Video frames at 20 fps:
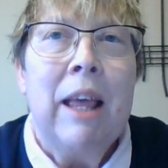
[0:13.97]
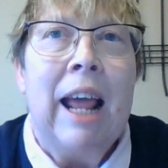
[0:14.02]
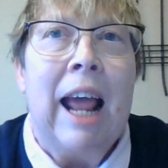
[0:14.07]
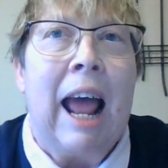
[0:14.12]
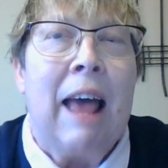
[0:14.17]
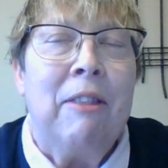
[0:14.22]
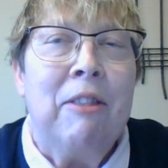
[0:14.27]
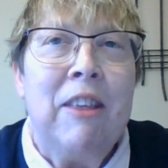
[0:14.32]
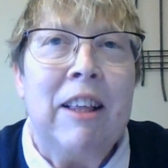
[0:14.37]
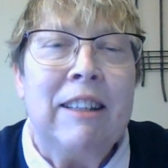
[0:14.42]

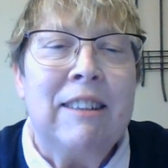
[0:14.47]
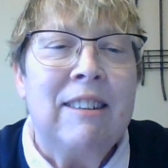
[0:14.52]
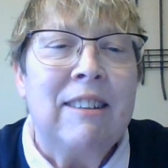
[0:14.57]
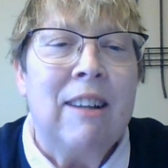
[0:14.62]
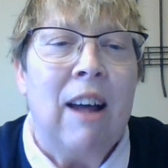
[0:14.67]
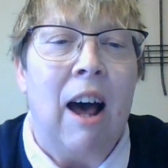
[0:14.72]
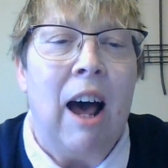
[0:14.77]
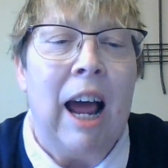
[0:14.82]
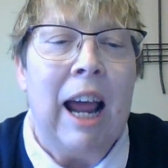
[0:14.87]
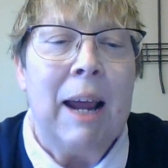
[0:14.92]
At this
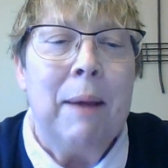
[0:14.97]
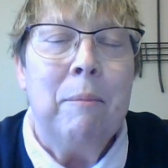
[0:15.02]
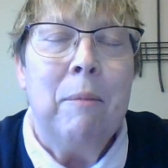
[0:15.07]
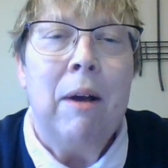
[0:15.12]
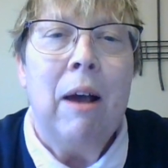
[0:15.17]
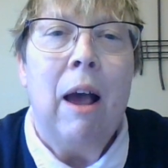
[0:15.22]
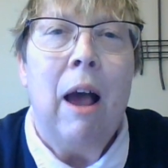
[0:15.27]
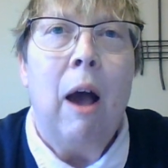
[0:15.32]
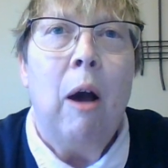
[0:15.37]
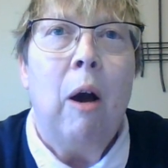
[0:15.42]

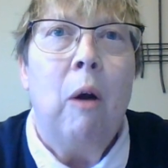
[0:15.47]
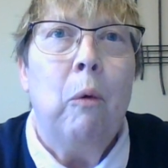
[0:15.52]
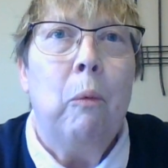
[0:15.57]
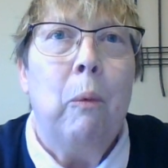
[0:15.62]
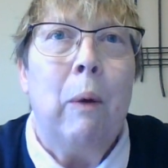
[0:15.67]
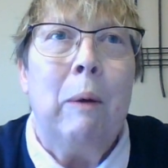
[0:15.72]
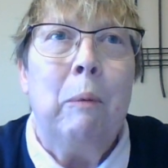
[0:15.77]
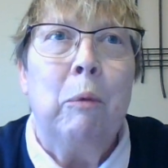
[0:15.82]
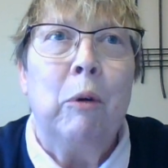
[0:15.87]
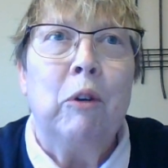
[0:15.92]
time,
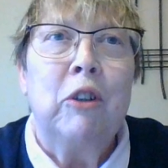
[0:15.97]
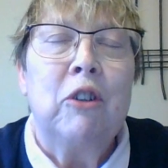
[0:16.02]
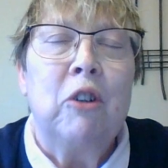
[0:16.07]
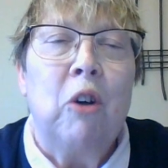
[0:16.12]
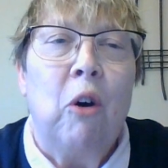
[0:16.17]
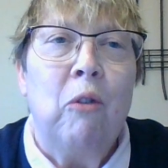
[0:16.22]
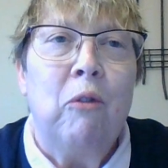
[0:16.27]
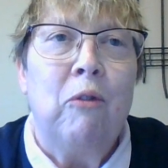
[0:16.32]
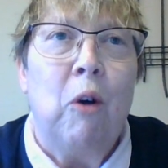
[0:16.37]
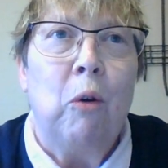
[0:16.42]
when we're
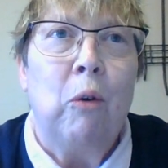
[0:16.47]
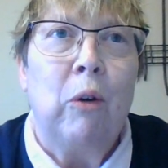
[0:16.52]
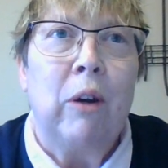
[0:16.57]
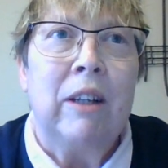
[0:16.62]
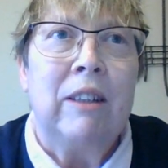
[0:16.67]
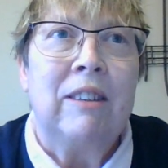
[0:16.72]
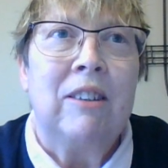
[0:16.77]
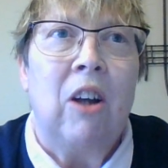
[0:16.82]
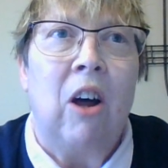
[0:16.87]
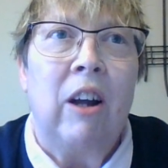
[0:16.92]
so
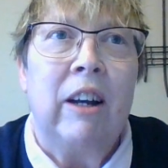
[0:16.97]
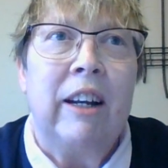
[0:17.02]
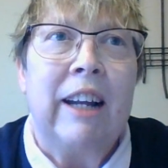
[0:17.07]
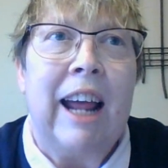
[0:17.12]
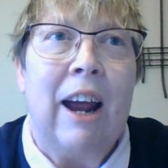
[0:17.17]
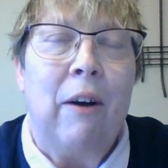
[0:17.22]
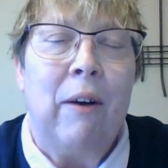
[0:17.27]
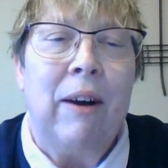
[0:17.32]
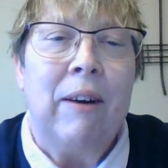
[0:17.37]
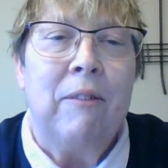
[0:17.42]
focused on
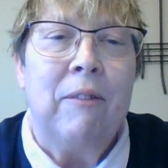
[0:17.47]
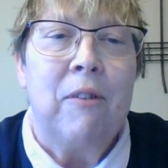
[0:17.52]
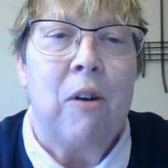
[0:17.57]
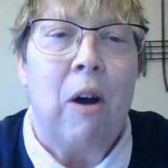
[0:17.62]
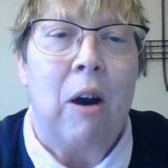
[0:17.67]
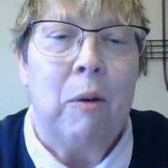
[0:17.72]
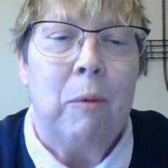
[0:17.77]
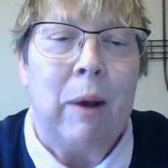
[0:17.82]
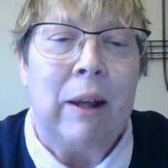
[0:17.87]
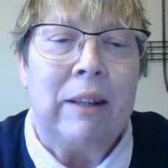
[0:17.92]
caring for
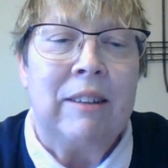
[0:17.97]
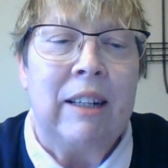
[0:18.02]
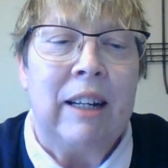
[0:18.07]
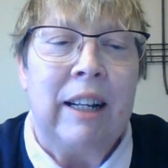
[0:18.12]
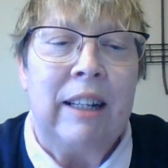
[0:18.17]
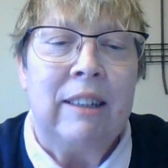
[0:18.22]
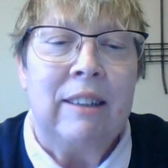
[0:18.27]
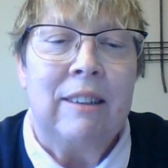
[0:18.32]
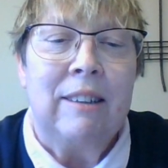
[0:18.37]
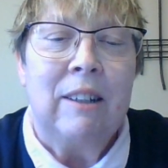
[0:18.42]
our
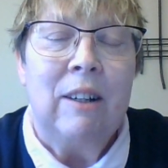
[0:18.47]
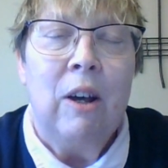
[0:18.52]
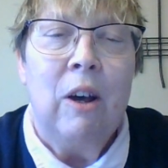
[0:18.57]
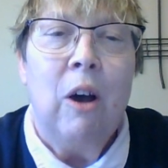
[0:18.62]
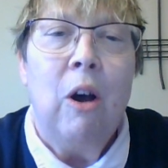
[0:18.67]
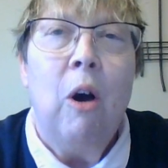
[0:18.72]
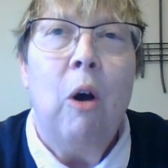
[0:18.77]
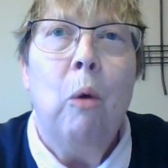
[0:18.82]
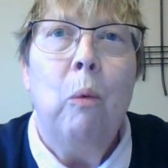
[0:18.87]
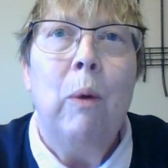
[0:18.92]
residents,
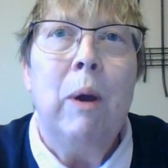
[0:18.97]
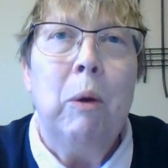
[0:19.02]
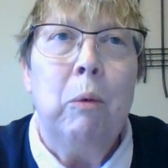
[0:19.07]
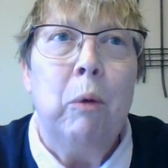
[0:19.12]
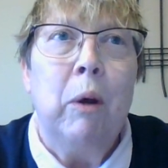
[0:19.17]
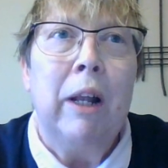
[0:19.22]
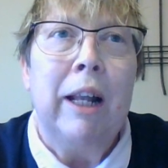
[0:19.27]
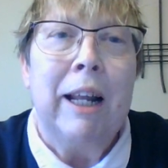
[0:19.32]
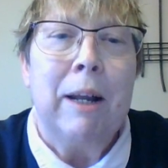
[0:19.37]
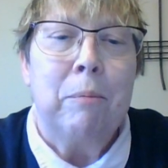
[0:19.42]
we
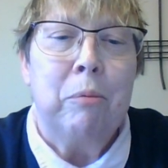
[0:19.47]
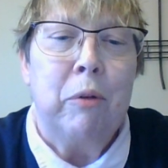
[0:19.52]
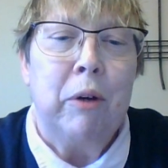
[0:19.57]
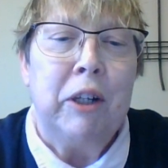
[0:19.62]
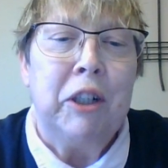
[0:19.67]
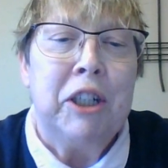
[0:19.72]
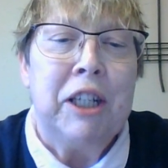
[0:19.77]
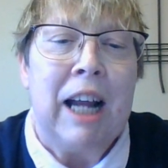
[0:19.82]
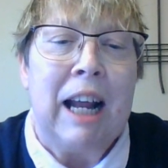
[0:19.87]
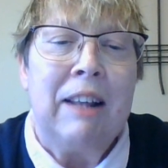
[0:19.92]
really
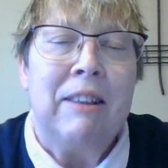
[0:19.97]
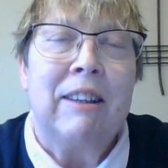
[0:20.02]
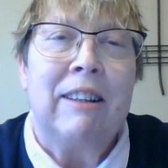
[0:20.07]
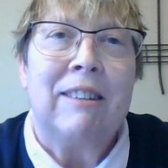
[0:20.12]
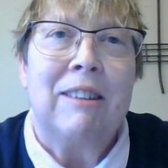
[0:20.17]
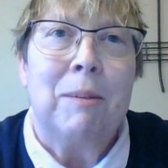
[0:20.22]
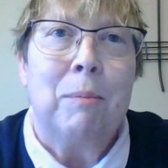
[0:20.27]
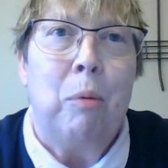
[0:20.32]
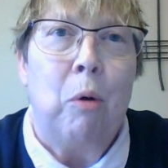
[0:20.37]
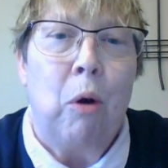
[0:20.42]
appreciate the
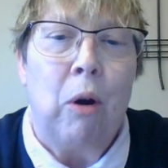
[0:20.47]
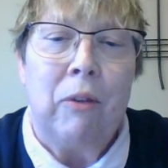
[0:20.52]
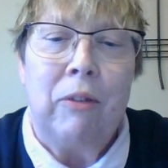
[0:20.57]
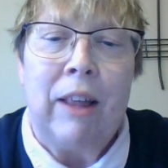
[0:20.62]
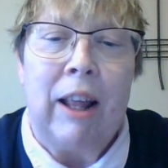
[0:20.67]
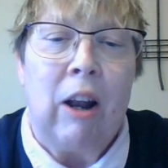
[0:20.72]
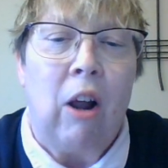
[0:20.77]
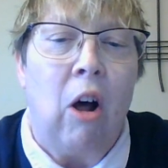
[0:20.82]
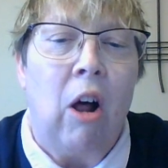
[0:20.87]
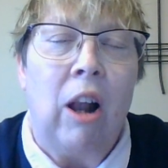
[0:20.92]
support
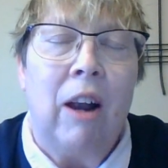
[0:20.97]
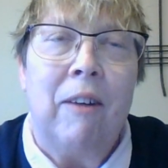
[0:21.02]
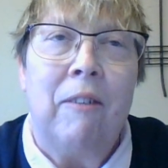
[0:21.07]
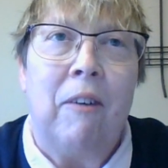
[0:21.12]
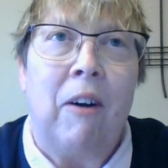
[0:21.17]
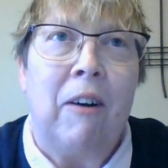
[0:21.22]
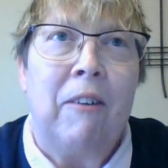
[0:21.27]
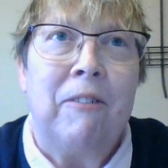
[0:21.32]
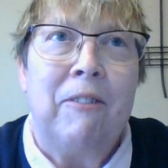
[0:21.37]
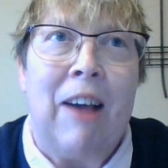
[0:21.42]
that all of
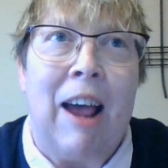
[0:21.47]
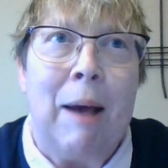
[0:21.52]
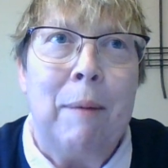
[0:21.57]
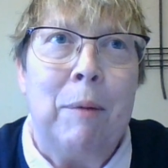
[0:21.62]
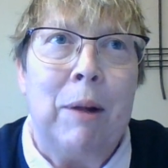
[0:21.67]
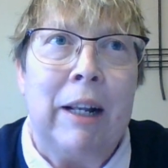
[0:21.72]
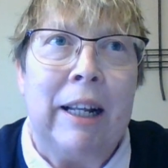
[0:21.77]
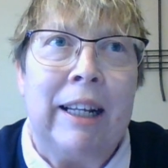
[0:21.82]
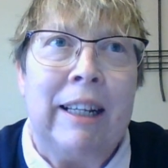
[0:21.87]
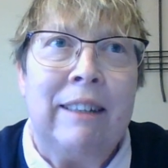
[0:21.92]
our
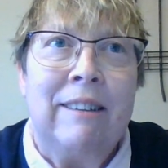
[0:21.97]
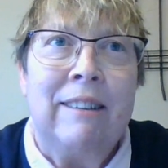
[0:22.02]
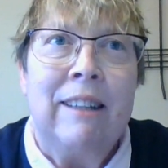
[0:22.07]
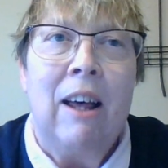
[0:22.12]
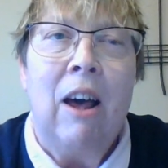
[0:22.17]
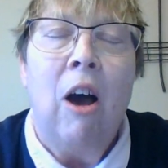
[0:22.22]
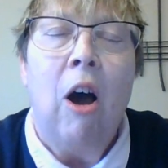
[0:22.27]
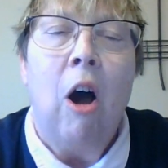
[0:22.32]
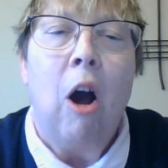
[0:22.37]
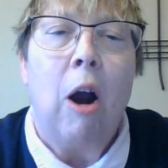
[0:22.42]
families
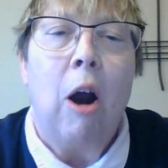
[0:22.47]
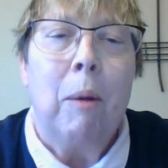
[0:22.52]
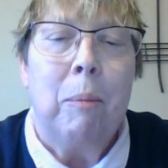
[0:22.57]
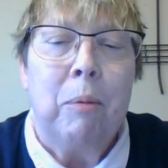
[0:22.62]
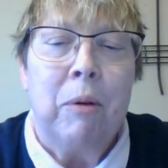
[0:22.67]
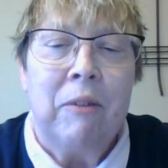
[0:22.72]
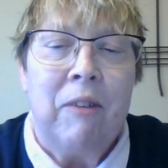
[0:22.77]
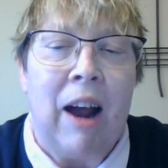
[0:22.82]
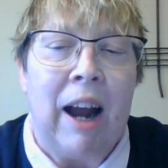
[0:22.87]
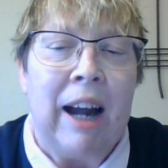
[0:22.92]
are
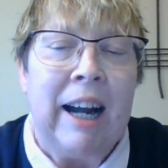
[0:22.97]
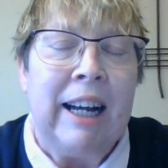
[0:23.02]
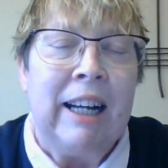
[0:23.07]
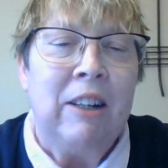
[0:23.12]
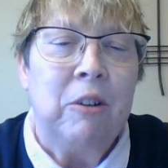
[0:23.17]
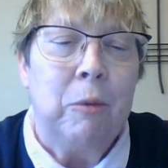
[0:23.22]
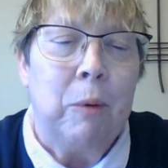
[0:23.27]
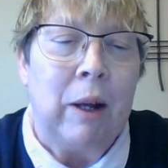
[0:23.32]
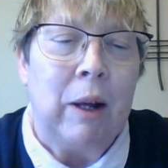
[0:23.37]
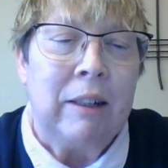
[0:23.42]
providing
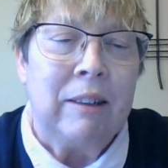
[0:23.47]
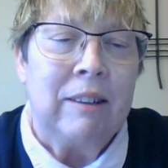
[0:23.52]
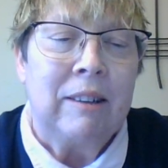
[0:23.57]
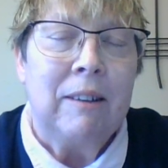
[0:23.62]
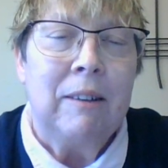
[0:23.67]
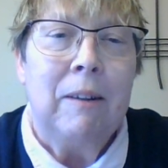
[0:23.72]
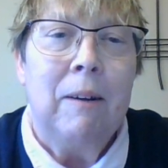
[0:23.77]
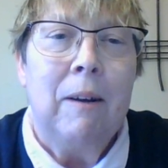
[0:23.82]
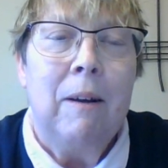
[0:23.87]
to us.